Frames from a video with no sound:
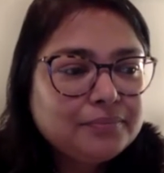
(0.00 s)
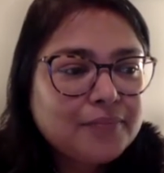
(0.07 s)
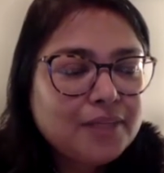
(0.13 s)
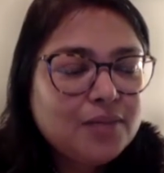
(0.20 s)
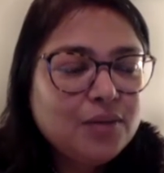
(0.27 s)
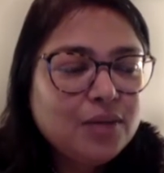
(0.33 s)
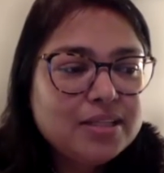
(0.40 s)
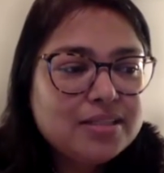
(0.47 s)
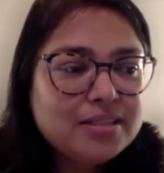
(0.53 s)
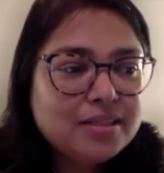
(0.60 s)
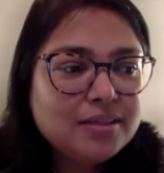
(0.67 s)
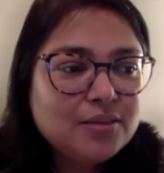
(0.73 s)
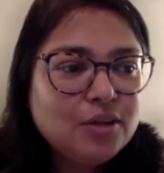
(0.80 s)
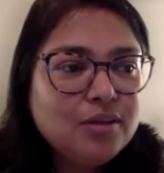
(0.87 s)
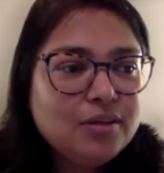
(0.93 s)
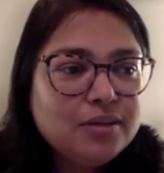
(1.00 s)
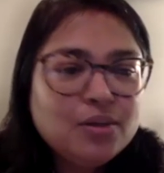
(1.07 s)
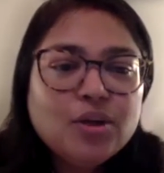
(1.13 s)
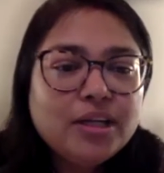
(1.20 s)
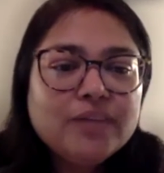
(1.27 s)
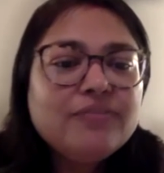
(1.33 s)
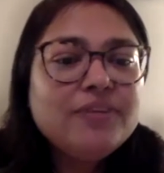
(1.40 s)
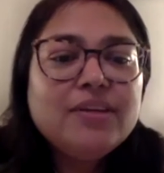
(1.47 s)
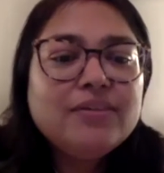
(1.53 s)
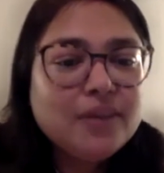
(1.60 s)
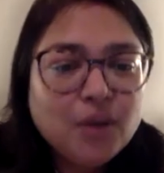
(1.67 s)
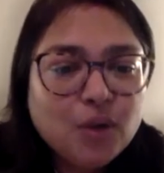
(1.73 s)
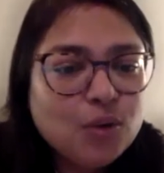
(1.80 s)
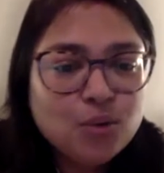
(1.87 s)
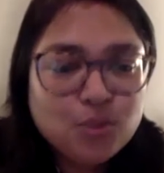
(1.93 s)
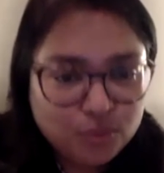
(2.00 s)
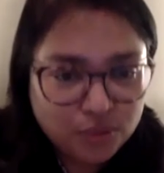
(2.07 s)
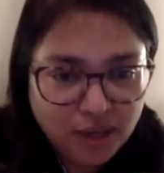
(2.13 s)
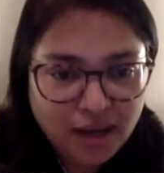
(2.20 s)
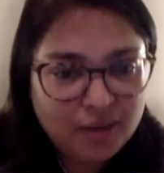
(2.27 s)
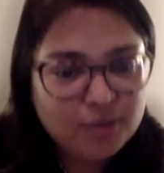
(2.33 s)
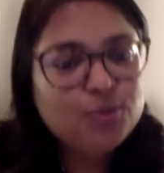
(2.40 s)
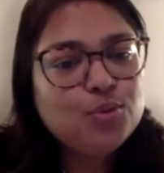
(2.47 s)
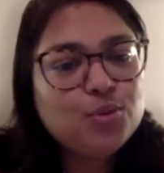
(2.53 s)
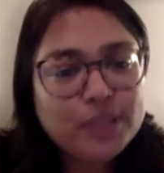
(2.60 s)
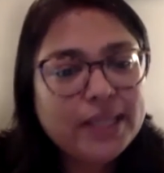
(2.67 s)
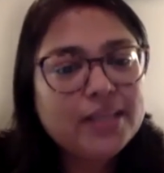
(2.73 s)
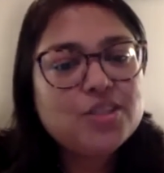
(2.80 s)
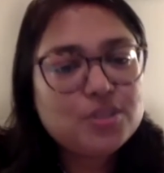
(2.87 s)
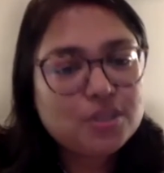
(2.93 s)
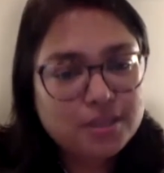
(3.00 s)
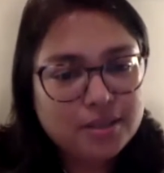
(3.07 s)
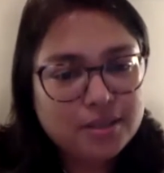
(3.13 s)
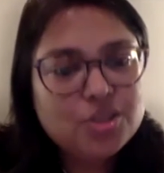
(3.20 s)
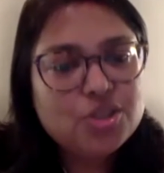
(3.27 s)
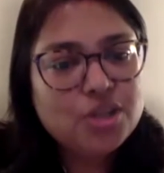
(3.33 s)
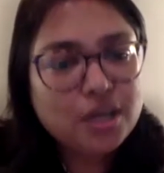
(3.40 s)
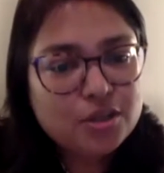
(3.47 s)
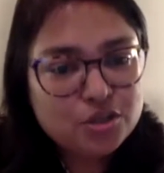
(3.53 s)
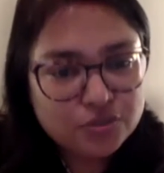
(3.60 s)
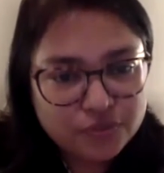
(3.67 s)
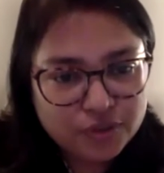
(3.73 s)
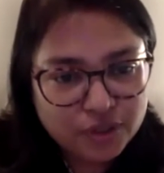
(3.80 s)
you can say, not everyone know how to take the charge of the